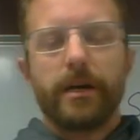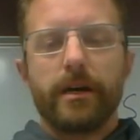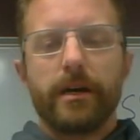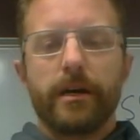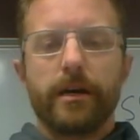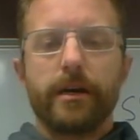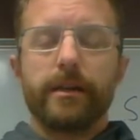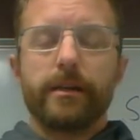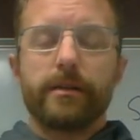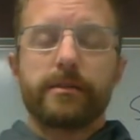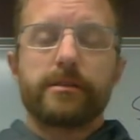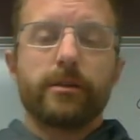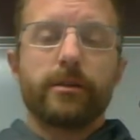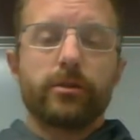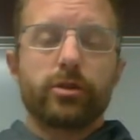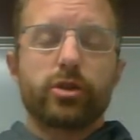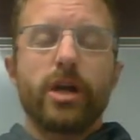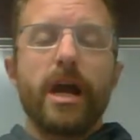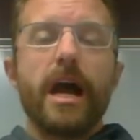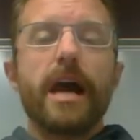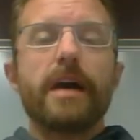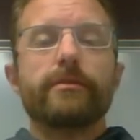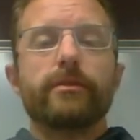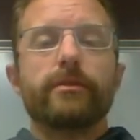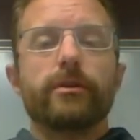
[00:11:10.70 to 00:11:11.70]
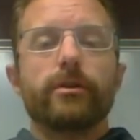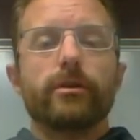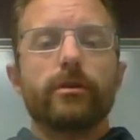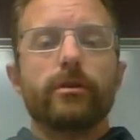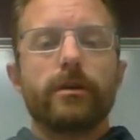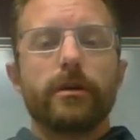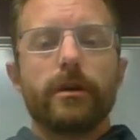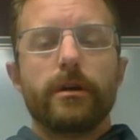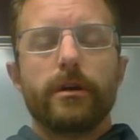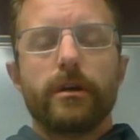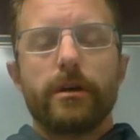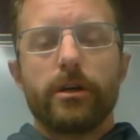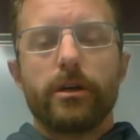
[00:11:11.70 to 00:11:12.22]
it'll still
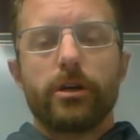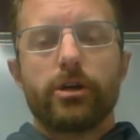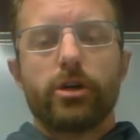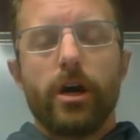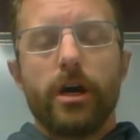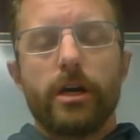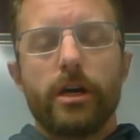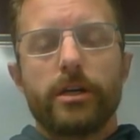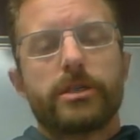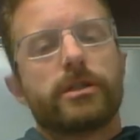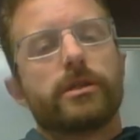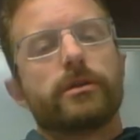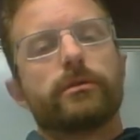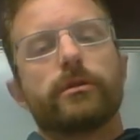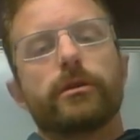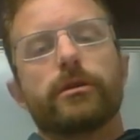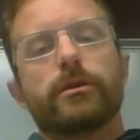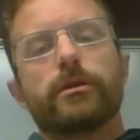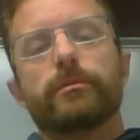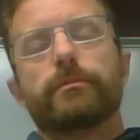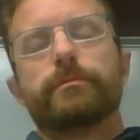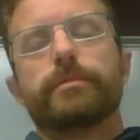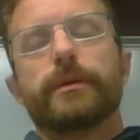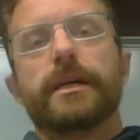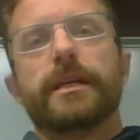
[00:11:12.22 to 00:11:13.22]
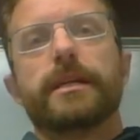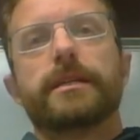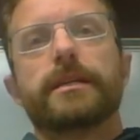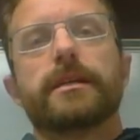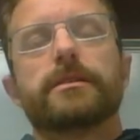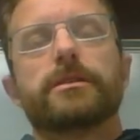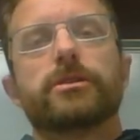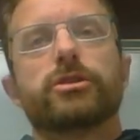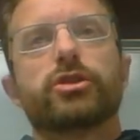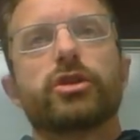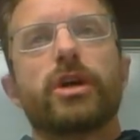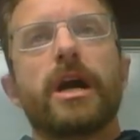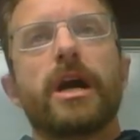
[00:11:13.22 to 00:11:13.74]
travel across the room, but it
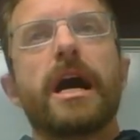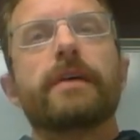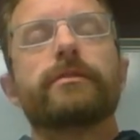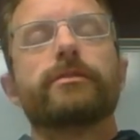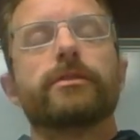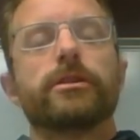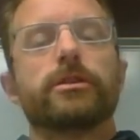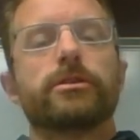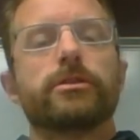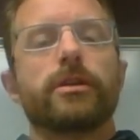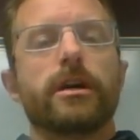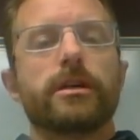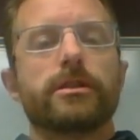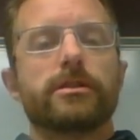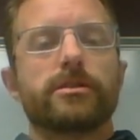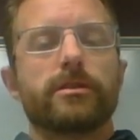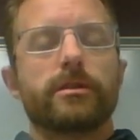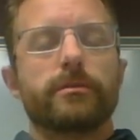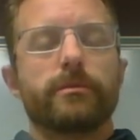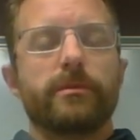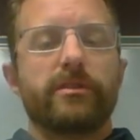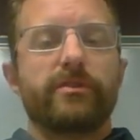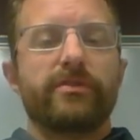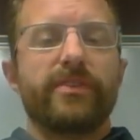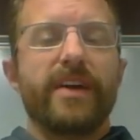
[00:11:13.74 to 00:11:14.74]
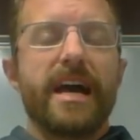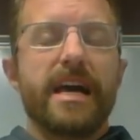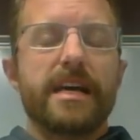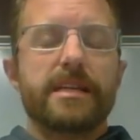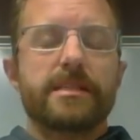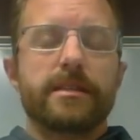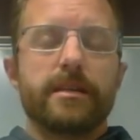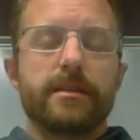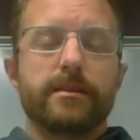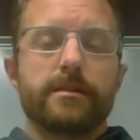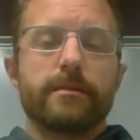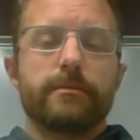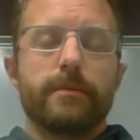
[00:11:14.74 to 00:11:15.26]
doesn't travel across the room as
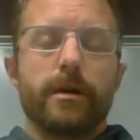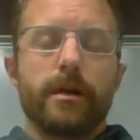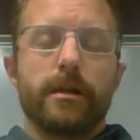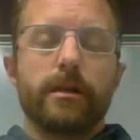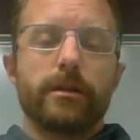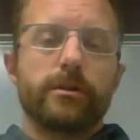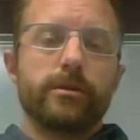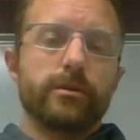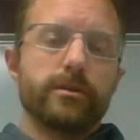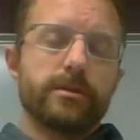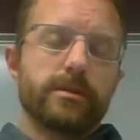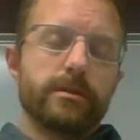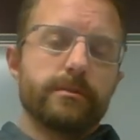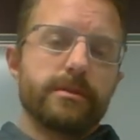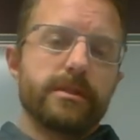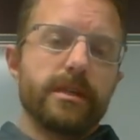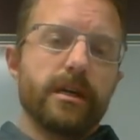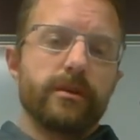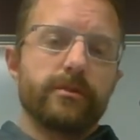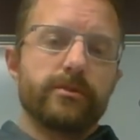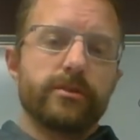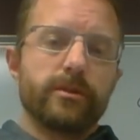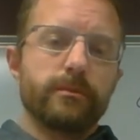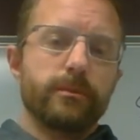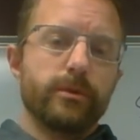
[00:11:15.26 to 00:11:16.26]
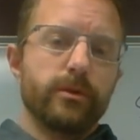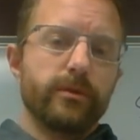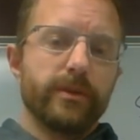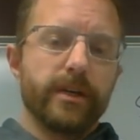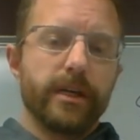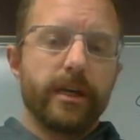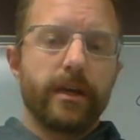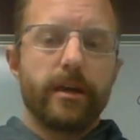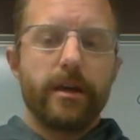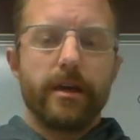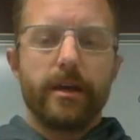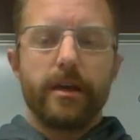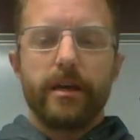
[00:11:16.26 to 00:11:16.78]
fast as the molecules themselves are
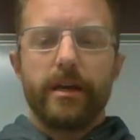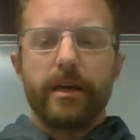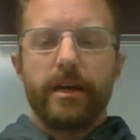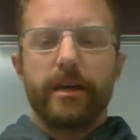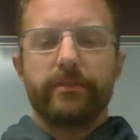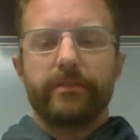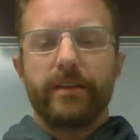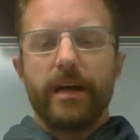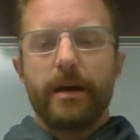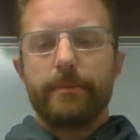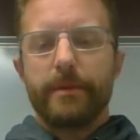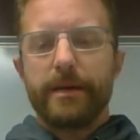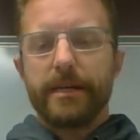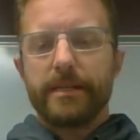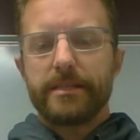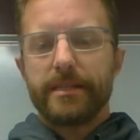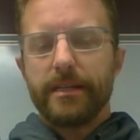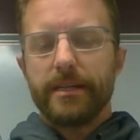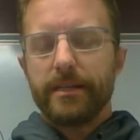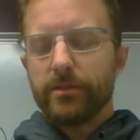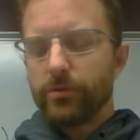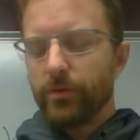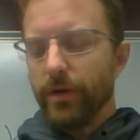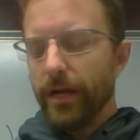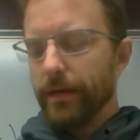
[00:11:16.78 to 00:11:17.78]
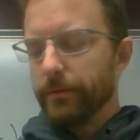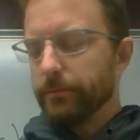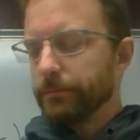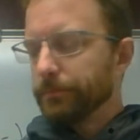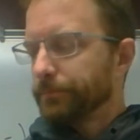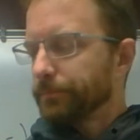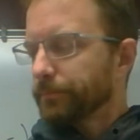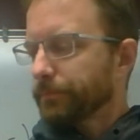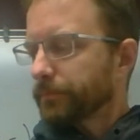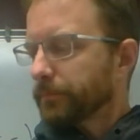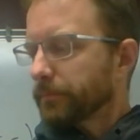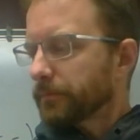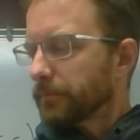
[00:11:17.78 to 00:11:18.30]
moving, if that makes sense, right?
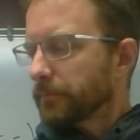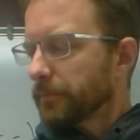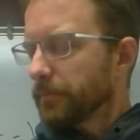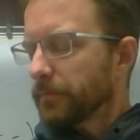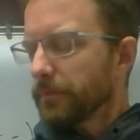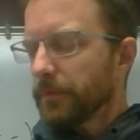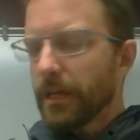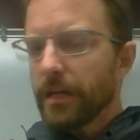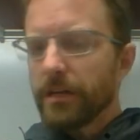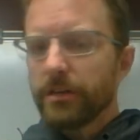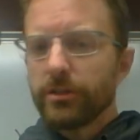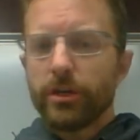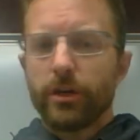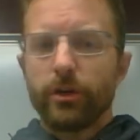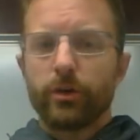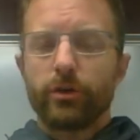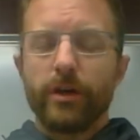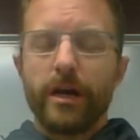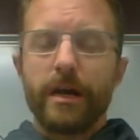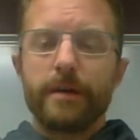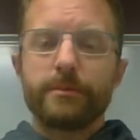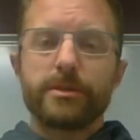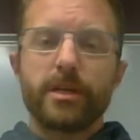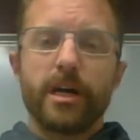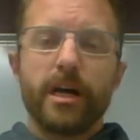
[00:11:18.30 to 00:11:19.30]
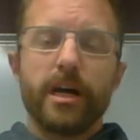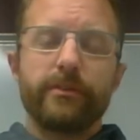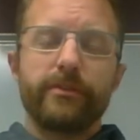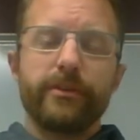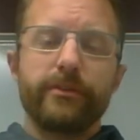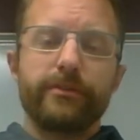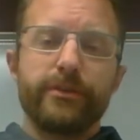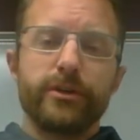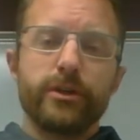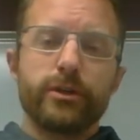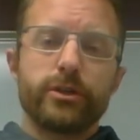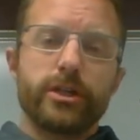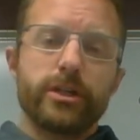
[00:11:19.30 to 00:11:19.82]
So Graham's law of
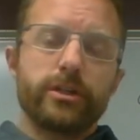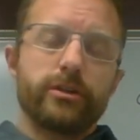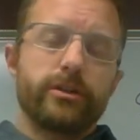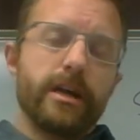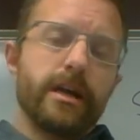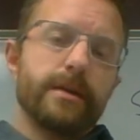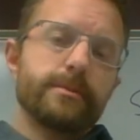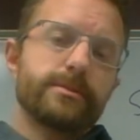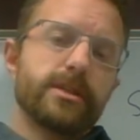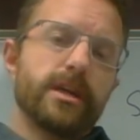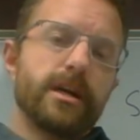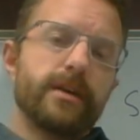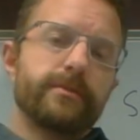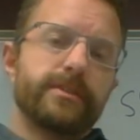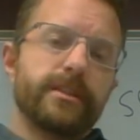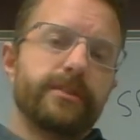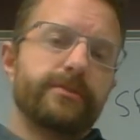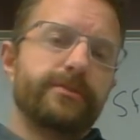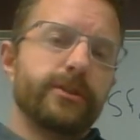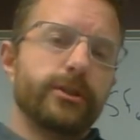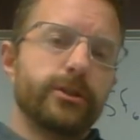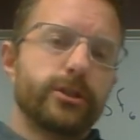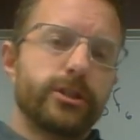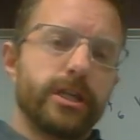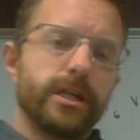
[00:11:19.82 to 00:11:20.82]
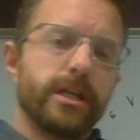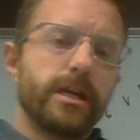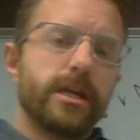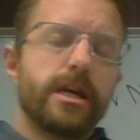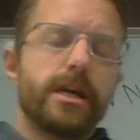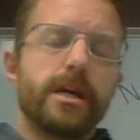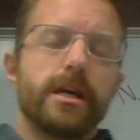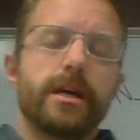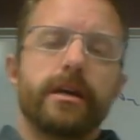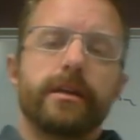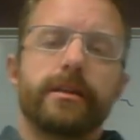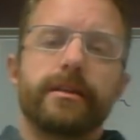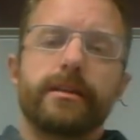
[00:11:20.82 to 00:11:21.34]
diffusion,
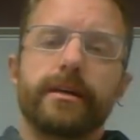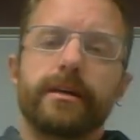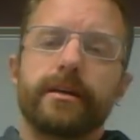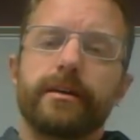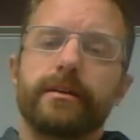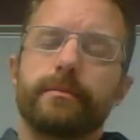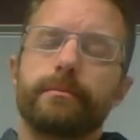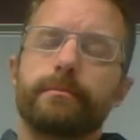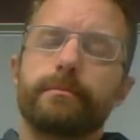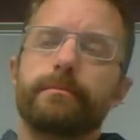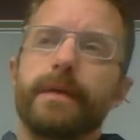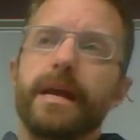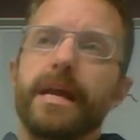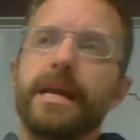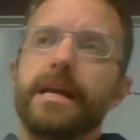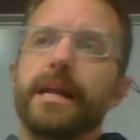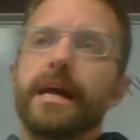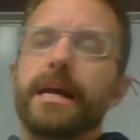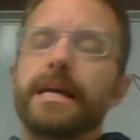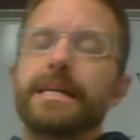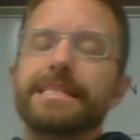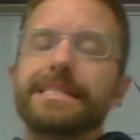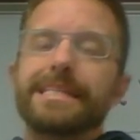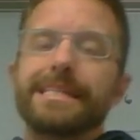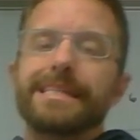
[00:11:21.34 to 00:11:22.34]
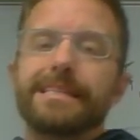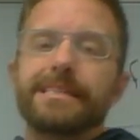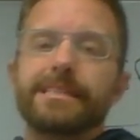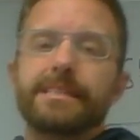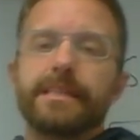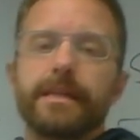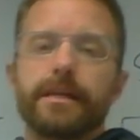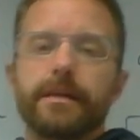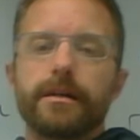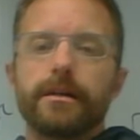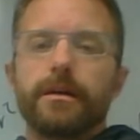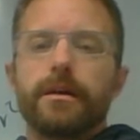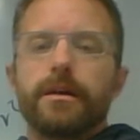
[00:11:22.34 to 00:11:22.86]
the main ideas
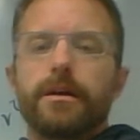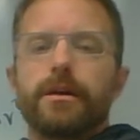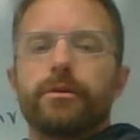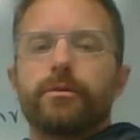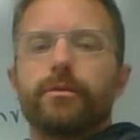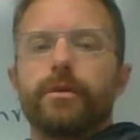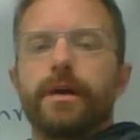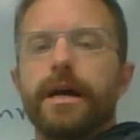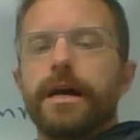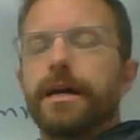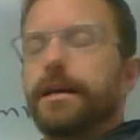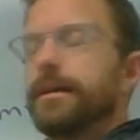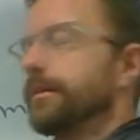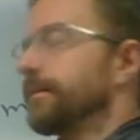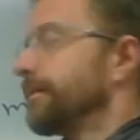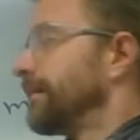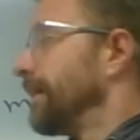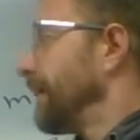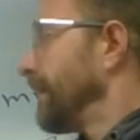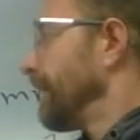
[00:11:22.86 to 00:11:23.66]
there, right? They